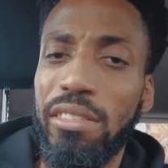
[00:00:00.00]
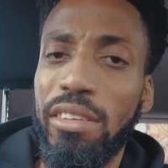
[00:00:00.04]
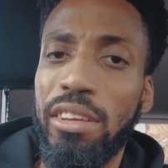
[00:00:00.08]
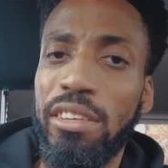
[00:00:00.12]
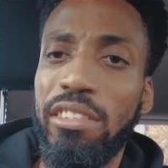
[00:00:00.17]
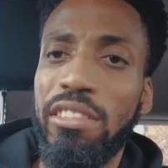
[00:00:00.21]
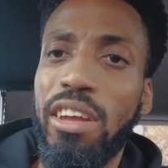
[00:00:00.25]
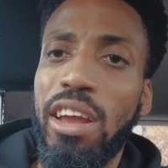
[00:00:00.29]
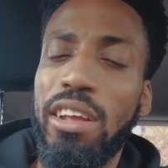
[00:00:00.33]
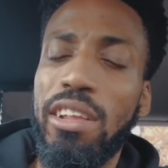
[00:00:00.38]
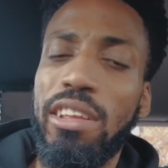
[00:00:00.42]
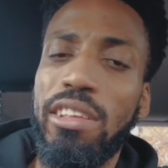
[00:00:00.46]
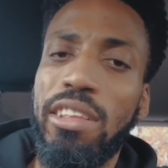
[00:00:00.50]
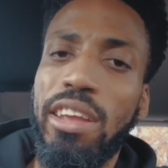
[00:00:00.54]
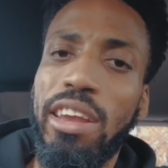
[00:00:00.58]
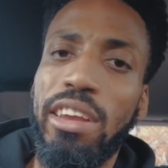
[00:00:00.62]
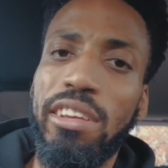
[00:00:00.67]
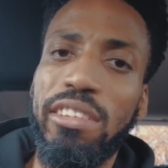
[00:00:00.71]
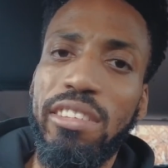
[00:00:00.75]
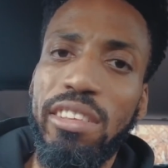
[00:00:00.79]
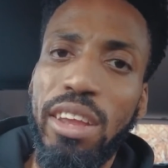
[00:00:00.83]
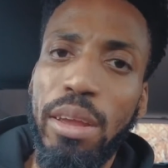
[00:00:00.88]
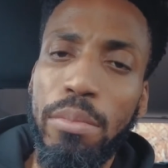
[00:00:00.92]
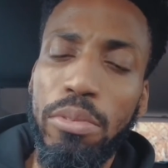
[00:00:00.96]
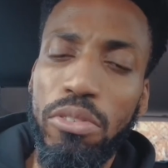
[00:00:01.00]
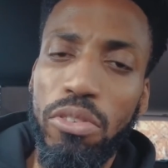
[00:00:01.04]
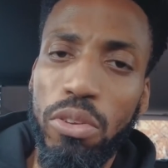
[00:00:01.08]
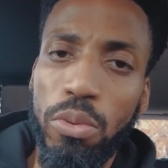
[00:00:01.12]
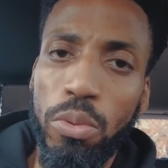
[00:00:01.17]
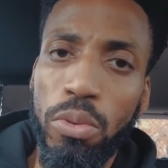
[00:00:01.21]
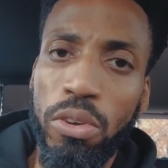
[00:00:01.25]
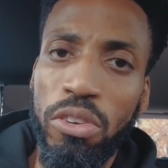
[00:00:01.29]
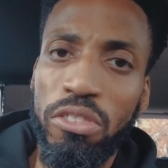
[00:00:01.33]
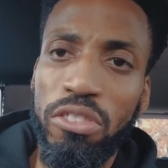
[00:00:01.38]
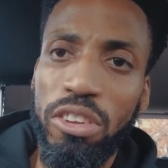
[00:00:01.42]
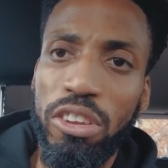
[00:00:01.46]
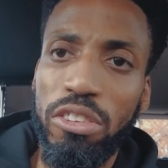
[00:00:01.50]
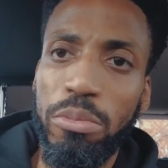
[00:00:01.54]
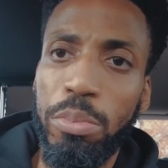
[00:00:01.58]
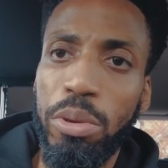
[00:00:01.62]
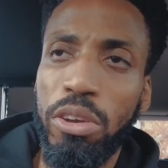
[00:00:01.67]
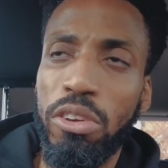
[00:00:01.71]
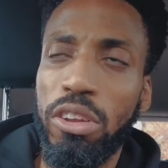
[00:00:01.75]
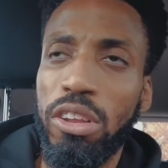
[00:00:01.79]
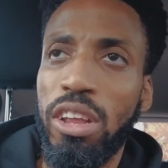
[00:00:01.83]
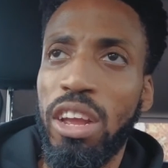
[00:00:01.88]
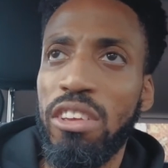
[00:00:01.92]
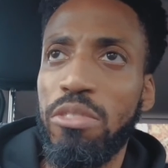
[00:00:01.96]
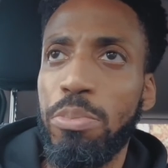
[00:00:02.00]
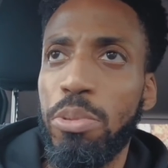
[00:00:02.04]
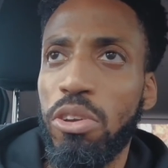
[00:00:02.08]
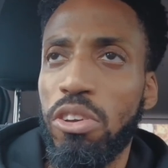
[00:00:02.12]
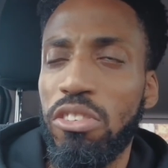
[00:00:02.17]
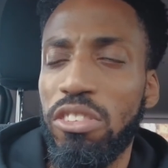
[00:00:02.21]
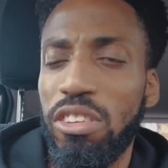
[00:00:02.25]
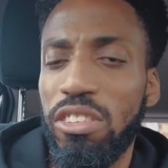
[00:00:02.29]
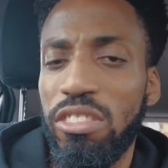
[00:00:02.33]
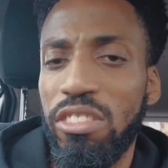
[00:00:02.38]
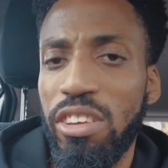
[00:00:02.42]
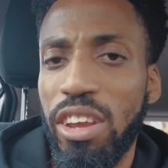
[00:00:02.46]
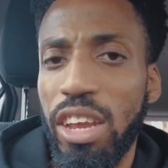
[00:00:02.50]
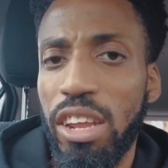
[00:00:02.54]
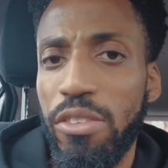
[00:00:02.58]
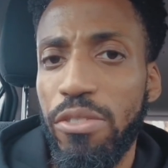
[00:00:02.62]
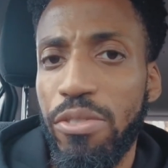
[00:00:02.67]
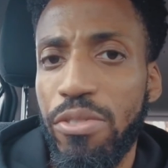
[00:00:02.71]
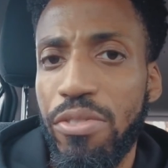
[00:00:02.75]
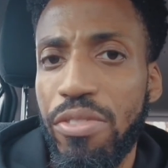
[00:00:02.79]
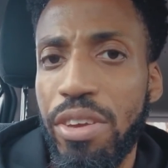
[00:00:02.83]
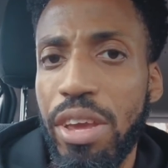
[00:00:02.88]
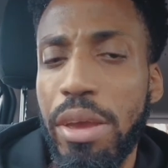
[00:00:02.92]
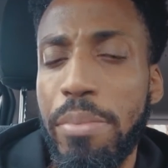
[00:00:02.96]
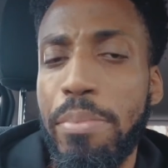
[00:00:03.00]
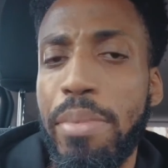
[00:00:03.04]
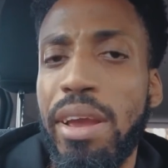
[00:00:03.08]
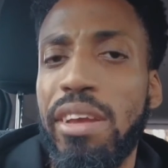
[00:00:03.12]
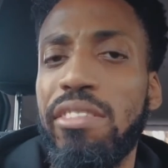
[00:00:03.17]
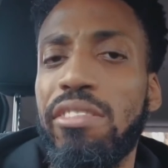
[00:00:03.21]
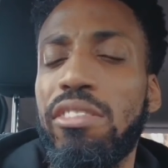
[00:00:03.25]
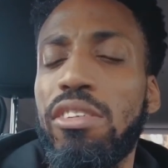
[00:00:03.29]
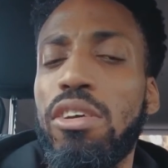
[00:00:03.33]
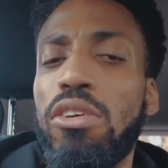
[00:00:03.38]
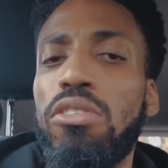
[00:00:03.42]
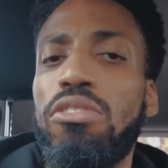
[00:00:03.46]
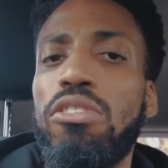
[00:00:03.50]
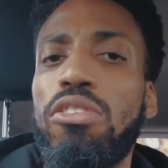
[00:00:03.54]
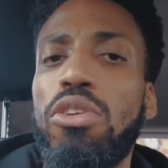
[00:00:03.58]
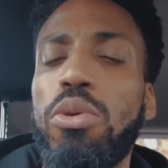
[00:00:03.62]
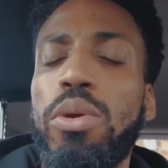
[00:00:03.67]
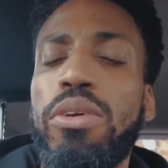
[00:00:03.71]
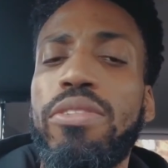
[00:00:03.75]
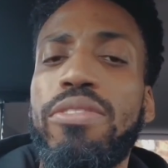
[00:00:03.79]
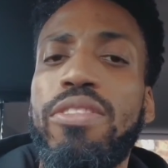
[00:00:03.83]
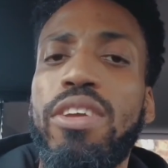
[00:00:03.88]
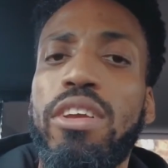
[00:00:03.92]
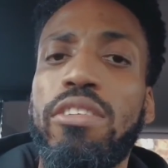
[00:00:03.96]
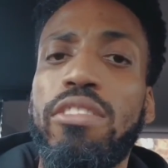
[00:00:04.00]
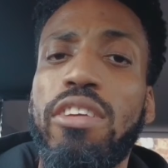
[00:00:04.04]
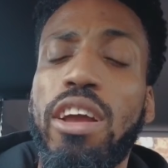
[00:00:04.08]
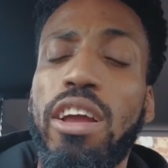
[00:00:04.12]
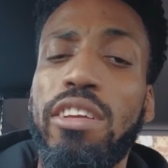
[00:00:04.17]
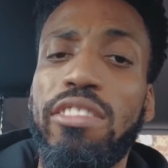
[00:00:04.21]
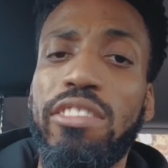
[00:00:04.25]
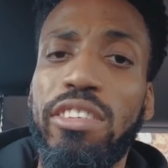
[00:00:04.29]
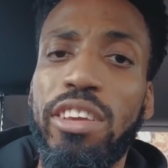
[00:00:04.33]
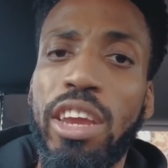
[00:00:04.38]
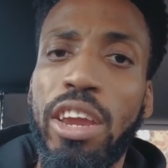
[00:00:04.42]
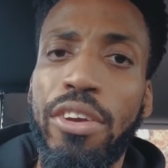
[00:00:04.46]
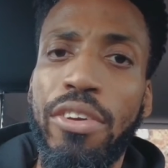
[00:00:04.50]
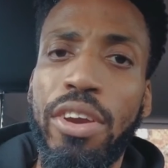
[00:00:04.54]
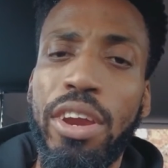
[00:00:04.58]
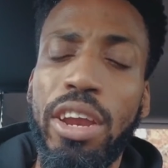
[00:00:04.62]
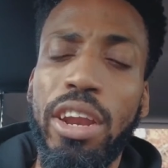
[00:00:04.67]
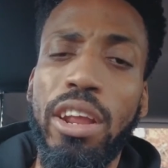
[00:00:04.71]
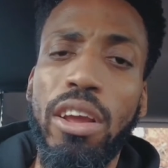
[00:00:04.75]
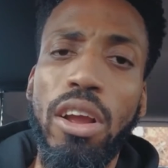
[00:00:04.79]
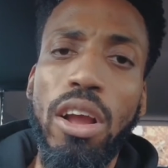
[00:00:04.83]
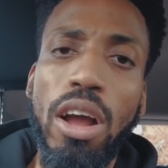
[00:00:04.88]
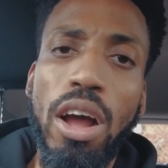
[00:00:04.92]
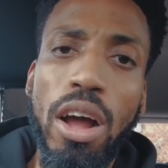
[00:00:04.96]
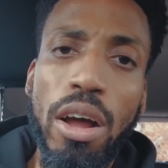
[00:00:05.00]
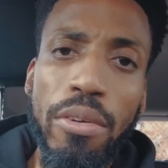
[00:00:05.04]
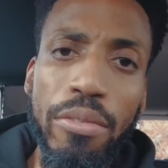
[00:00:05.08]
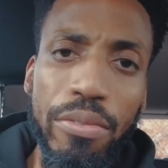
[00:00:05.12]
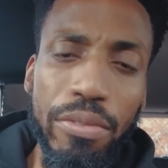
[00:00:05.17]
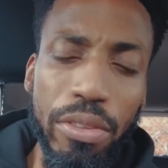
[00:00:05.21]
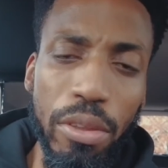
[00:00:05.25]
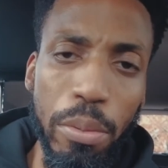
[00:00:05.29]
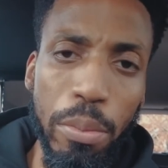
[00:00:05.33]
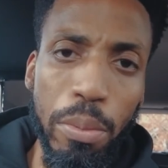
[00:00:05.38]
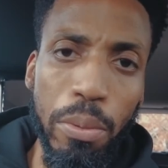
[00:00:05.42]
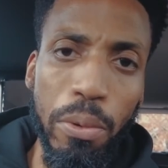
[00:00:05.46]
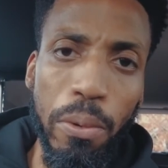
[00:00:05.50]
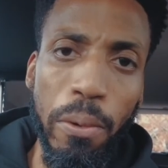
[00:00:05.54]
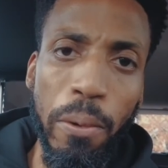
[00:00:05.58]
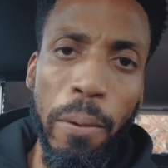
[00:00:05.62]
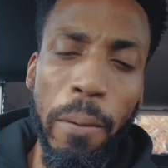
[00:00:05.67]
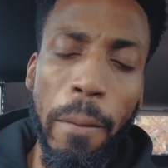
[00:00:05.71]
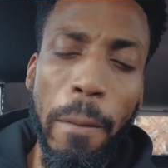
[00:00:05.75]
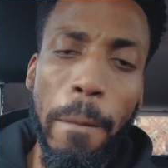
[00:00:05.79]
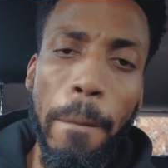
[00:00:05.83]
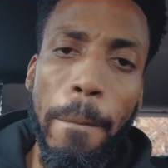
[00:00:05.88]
They're starting to take steps towards it because they're setting fear-based goals. They're doing things that are scary and uncomfortable